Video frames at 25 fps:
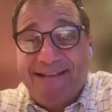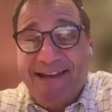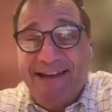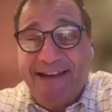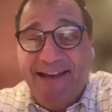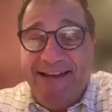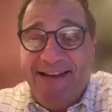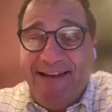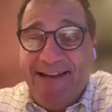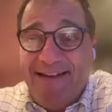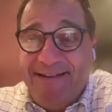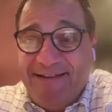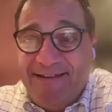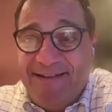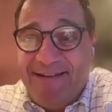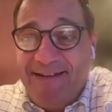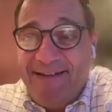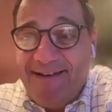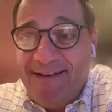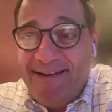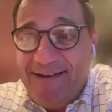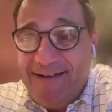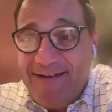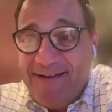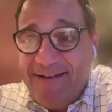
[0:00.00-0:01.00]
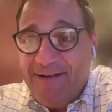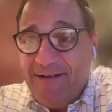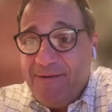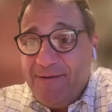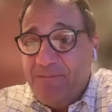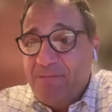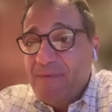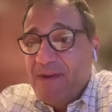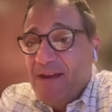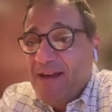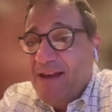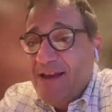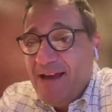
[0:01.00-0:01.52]
and
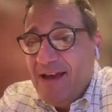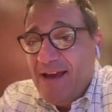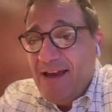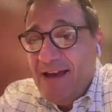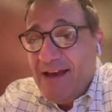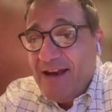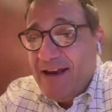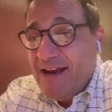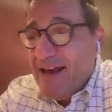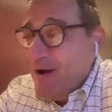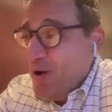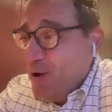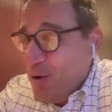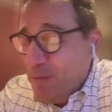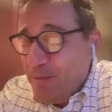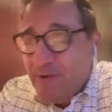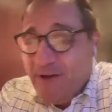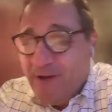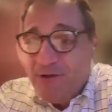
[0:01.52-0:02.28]
I hope